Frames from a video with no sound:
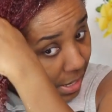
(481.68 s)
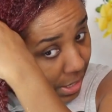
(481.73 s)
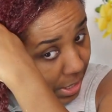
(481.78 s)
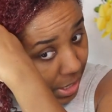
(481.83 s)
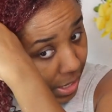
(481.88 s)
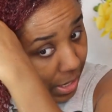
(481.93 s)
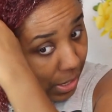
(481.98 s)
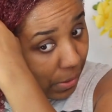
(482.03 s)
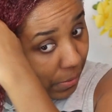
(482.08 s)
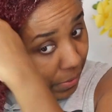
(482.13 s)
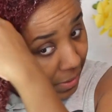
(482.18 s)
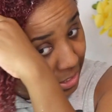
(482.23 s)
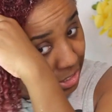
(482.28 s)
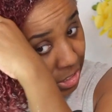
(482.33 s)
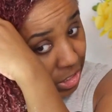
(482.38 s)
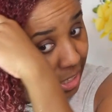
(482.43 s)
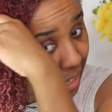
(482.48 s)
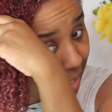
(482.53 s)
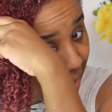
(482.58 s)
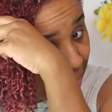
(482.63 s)
you know,
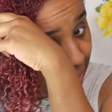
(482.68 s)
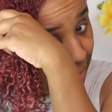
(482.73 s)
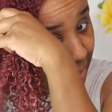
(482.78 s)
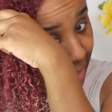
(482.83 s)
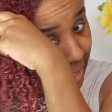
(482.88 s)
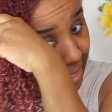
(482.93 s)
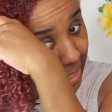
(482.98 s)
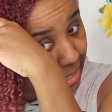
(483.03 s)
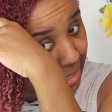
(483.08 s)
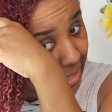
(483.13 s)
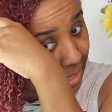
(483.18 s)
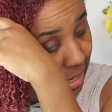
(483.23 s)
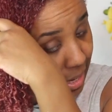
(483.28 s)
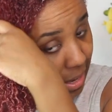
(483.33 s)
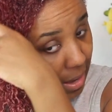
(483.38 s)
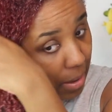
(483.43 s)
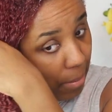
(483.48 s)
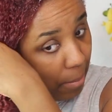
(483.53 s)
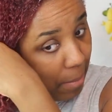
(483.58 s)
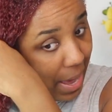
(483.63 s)
this gel does
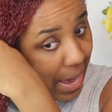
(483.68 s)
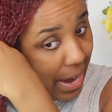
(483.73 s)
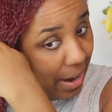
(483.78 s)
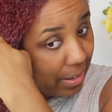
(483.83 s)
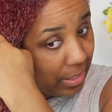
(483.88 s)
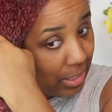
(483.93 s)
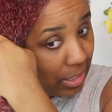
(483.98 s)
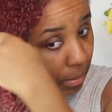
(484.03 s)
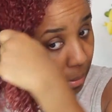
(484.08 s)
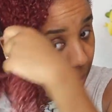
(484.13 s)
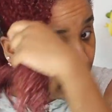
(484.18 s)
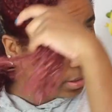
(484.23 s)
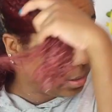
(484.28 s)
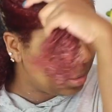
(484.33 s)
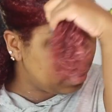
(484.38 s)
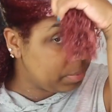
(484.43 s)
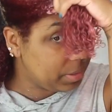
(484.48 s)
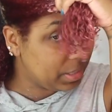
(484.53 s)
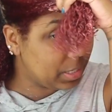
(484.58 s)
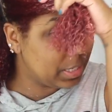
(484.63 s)
my hair some
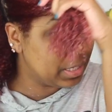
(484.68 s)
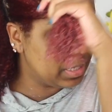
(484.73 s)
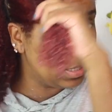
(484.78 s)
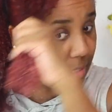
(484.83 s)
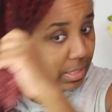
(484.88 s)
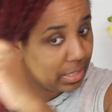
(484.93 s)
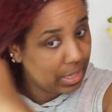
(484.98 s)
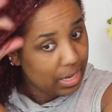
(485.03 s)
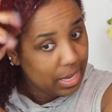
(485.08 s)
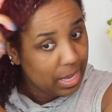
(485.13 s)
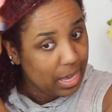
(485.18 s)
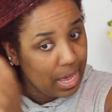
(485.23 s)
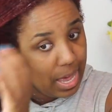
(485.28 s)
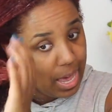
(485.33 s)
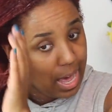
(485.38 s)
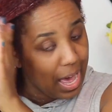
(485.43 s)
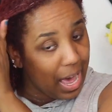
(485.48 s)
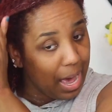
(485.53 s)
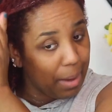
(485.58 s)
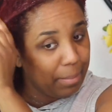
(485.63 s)
good, because
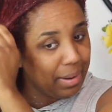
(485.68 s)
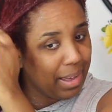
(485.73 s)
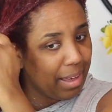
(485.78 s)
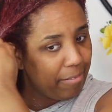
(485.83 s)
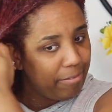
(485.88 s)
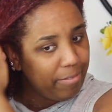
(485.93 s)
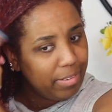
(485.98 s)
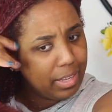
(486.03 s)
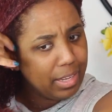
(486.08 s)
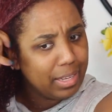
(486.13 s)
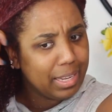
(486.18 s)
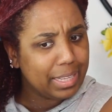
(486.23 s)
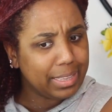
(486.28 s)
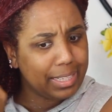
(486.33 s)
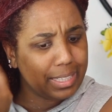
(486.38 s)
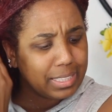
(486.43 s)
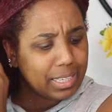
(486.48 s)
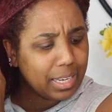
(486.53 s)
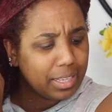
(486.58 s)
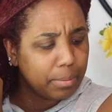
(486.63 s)
I'm not feeling like
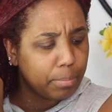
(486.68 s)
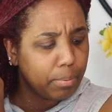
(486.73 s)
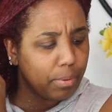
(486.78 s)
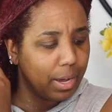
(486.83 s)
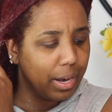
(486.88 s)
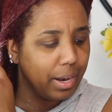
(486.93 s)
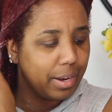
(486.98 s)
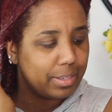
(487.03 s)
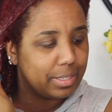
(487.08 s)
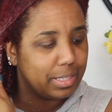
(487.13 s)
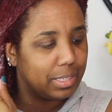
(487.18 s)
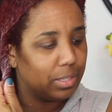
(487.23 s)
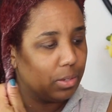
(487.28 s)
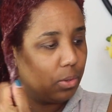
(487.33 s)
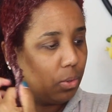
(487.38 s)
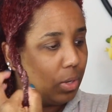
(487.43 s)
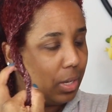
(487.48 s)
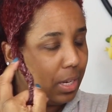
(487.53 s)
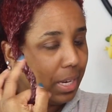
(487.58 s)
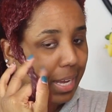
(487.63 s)
these other products
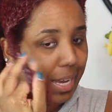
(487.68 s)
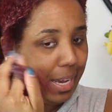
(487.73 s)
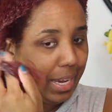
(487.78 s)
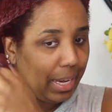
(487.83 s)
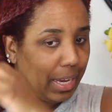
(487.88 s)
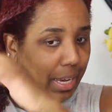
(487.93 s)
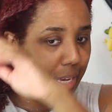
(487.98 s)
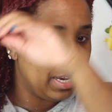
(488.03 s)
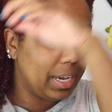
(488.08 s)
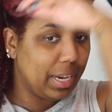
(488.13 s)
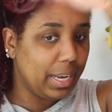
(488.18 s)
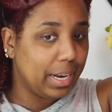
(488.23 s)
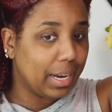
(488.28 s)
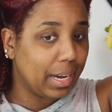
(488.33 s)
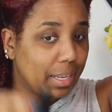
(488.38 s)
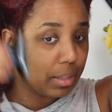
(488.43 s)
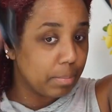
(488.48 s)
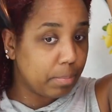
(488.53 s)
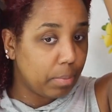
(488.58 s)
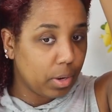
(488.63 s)
are like hit
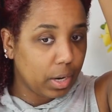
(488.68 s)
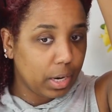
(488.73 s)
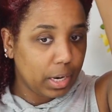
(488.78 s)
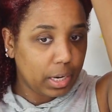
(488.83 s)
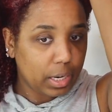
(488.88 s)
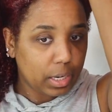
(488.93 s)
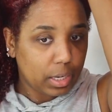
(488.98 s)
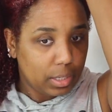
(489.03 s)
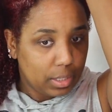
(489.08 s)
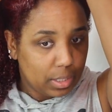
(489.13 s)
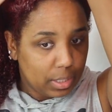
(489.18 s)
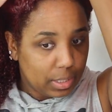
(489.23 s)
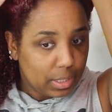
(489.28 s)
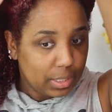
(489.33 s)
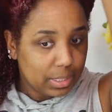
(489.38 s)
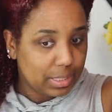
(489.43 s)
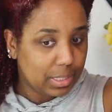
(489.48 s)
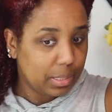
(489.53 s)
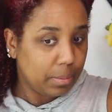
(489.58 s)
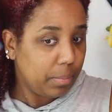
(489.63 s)
out the park
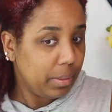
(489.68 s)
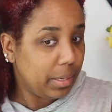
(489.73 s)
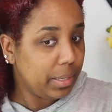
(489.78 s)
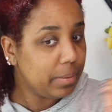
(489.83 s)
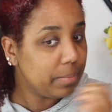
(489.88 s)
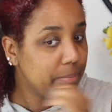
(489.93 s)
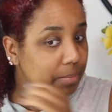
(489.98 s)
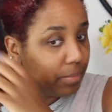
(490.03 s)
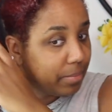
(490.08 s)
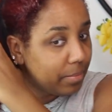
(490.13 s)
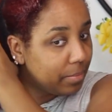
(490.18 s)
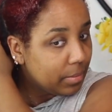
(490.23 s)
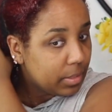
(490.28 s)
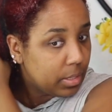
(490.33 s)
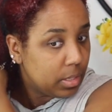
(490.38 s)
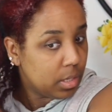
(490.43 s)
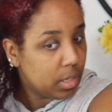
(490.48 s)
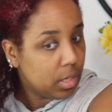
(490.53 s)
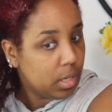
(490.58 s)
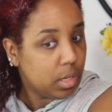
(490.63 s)
to me.
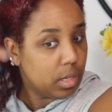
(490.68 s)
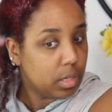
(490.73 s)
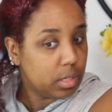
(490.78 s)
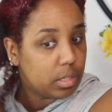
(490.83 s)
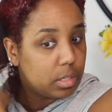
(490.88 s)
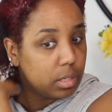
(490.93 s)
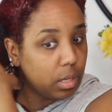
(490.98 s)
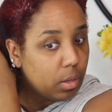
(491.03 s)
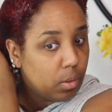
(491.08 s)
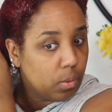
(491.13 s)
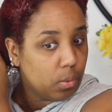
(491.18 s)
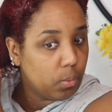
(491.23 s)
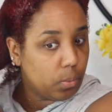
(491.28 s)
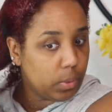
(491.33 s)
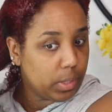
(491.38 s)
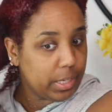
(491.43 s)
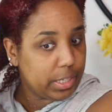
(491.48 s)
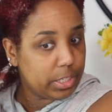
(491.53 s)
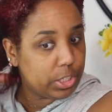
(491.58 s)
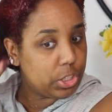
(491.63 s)
So
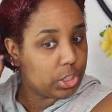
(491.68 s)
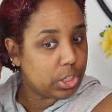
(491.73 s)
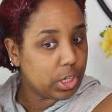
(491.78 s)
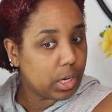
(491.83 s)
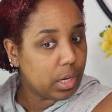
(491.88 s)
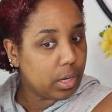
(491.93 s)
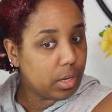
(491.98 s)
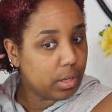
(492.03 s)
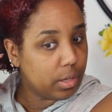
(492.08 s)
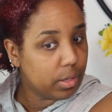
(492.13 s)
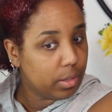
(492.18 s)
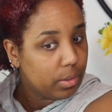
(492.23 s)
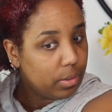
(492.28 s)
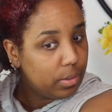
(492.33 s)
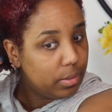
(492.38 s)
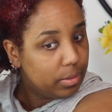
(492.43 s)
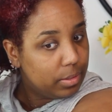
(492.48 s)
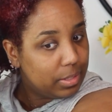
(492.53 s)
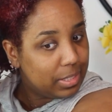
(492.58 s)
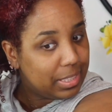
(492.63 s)
we
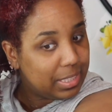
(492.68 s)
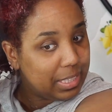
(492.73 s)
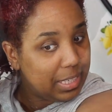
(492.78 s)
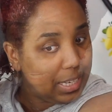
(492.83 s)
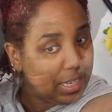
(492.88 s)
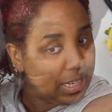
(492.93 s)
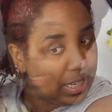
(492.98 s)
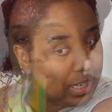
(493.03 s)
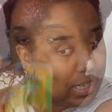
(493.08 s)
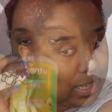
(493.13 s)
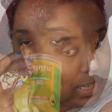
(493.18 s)
shall see.